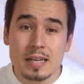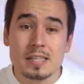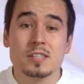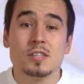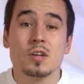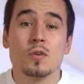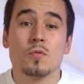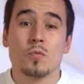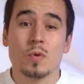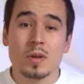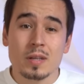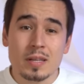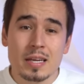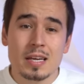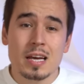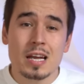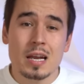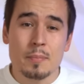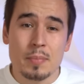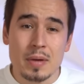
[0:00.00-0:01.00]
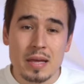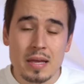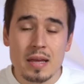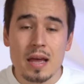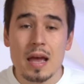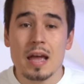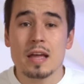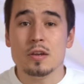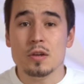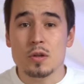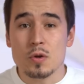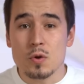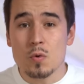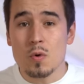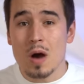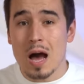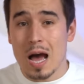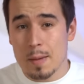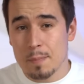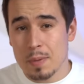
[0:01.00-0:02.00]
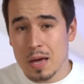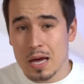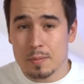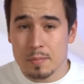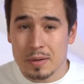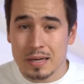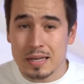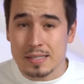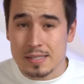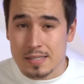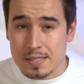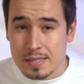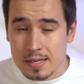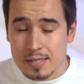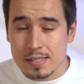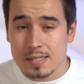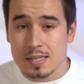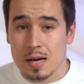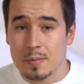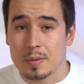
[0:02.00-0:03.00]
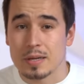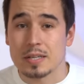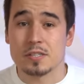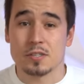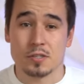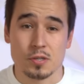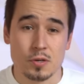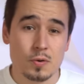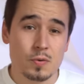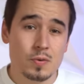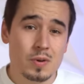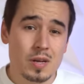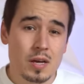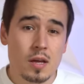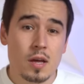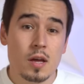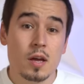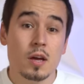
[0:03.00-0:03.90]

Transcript: is there really gonna be a new iPad Mini six coming soon?